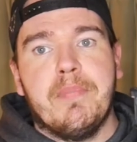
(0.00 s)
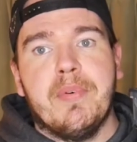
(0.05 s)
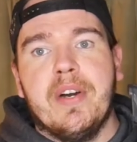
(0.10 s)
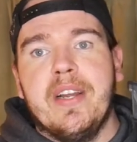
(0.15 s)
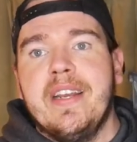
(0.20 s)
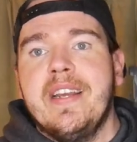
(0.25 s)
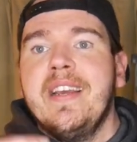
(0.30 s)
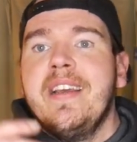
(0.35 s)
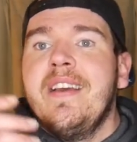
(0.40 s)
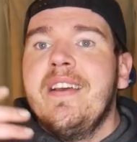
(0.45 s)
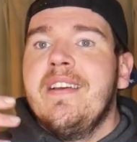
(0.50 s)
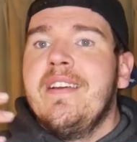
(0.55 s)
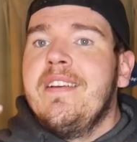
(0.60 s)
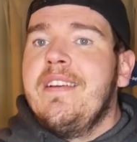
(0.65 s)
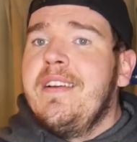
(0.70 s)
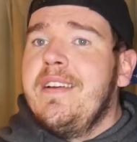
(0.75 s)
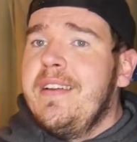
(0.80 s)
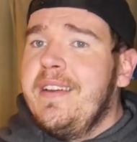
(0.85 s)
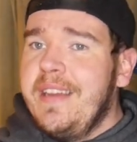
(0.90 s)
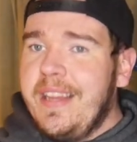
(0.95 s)
but
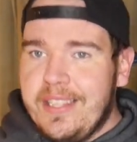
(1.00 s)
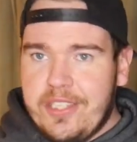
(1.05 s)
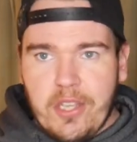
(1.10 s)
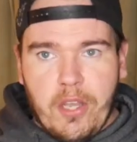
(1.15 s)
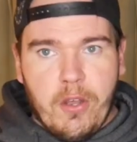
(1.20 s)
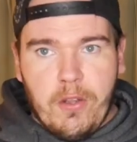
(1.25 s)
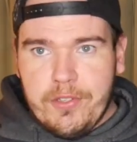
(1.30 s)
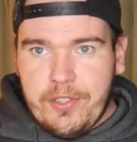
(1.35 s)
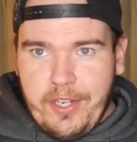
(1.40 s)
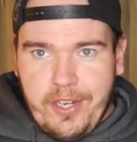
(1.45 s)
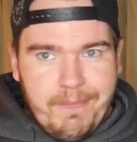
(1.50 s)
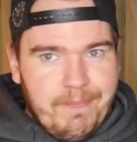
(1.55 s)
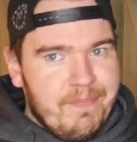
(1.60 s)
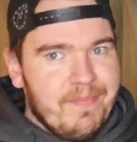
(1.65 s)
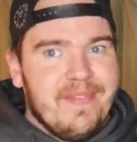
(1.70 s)
it's a holster